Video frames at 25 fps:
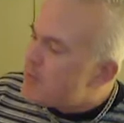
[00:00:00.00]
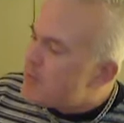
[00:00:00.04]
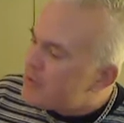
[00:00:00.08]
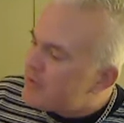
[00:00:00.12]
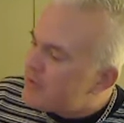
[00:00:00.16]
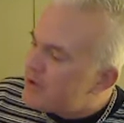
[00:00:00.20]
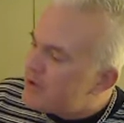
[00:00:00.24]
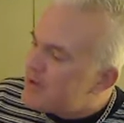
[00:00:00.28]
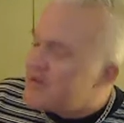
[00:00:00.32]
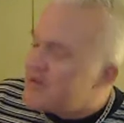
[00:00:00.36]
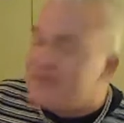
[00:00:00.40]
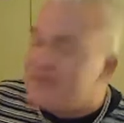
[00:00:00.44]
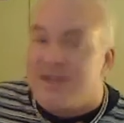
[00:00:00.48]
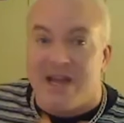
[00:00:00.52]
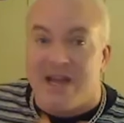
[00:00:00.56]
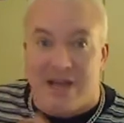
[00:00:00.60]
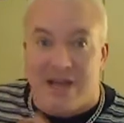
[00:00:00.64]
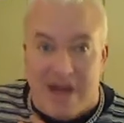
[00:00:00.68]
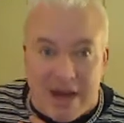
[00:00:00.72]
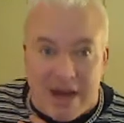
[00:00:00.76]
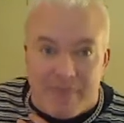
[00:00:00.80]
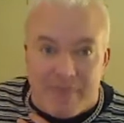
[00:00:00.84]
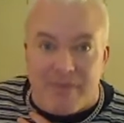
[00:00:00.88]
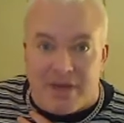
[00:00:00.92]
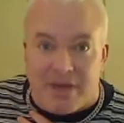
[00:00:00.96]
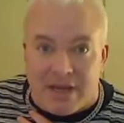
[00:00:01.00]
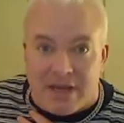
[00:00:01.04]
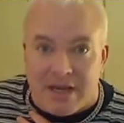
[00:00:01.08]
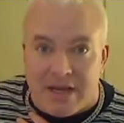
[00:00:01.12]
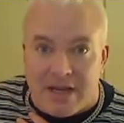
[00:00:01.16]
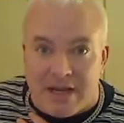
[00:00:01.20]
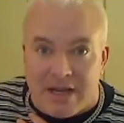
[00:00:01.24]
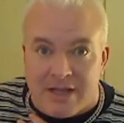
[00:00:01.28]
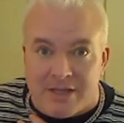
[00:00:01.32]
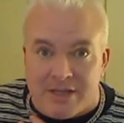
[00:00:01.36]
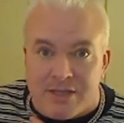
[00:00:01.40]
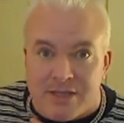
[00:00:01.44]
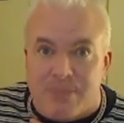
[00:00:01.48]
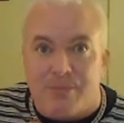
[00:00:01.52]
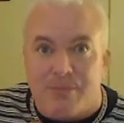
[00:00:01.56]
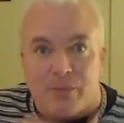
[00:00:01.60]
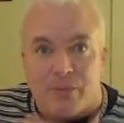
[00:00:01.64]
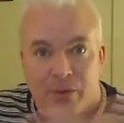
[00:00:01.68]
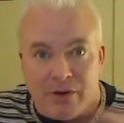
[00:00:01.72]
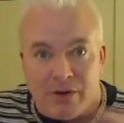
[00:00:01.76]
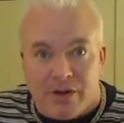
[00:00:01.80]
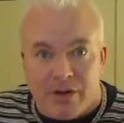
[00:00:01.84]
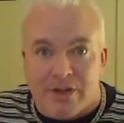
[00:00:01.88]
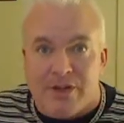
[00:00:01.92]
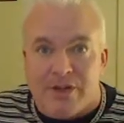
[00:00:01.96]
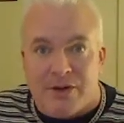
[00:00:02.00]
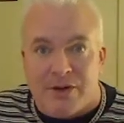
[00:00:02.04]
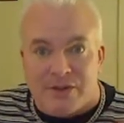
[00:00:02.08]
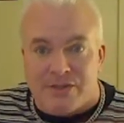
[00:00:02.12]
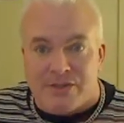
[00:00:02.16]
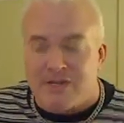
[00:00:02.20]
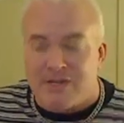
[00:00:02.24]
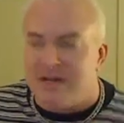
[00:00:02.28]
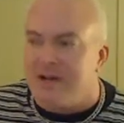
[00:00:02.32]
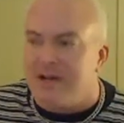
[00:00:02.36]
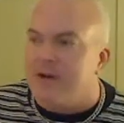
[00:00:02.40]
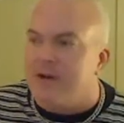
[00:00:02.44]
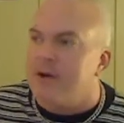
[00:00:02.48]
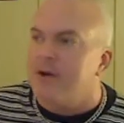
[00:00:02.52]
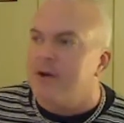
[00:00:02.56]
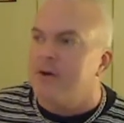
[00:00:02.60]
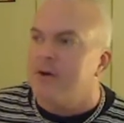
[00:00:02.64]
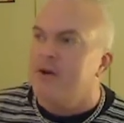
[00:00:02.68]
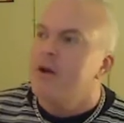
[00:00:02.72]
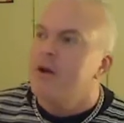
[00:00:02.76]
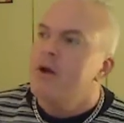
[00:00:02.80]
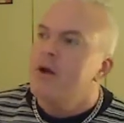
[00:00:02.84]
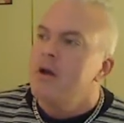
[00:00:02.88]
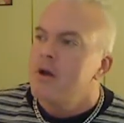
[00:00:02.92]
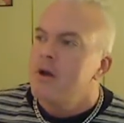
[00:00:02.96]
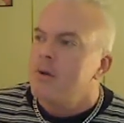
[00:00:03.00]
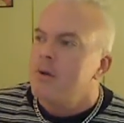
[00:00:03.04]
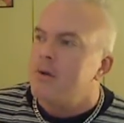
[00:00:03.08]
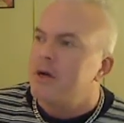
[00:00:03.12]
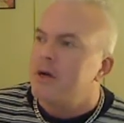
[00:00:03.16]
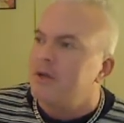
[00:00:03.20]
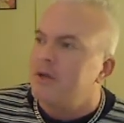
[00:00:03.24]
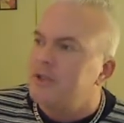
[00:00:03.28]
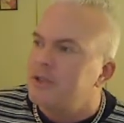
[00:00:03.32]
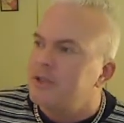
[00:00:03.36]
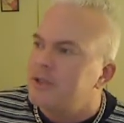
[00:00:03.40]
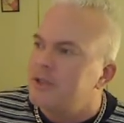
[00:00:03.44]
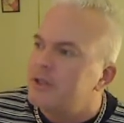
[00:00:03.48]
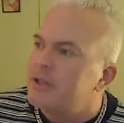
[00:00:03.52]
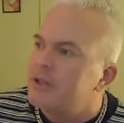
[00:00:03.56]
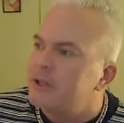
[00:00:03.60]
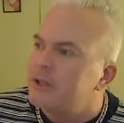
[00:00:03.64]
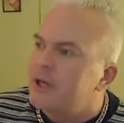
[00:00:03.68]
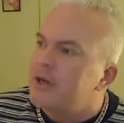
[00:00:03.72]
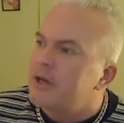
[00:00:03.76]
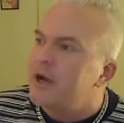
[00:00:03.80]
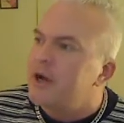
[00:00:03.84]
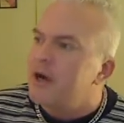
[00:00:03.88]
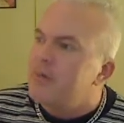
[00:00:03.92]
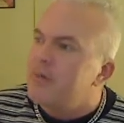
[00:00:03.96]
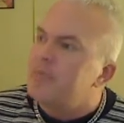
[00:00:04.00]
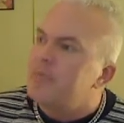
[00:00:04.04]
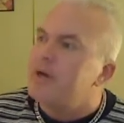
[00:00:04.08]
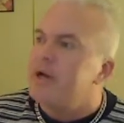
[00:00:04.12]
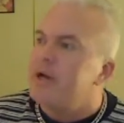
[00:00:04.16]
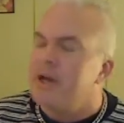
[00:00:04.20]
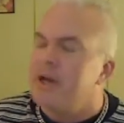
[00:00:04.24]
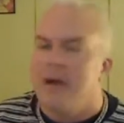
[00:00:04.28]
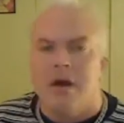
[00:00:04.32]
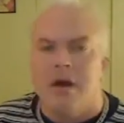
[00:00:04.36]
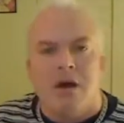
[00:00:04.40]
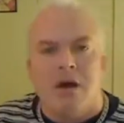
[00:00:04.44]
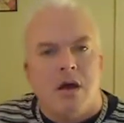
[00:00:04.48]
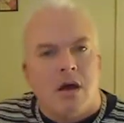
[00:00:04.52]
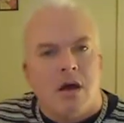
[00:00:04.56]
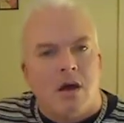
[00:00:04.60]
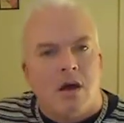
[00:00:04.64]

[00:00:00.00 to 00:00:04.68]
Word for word: more thing to say, and I'm thinking it's important, and you're sitting there going, why don't you just shut up, buddy?